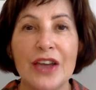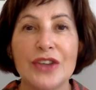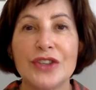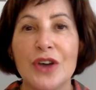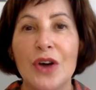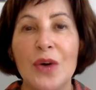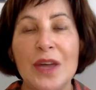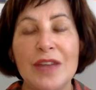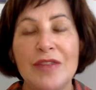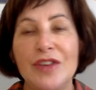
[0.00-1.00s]
So
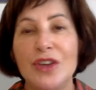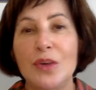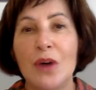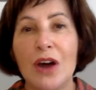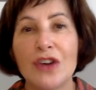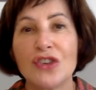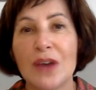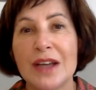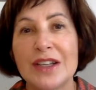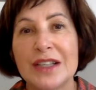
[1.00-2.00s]
if you are
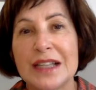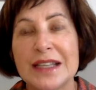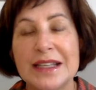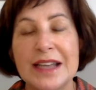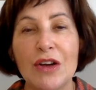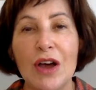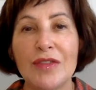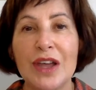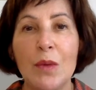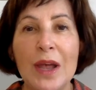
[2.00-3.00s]
trying to, let's say, take off
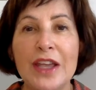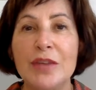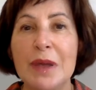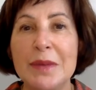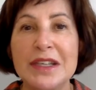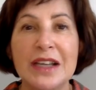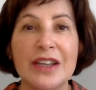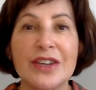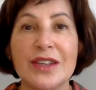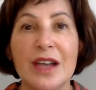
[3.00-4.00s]
that weight, you might be telling
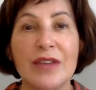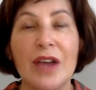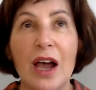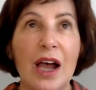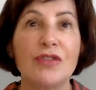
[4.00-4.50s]
yourself, I've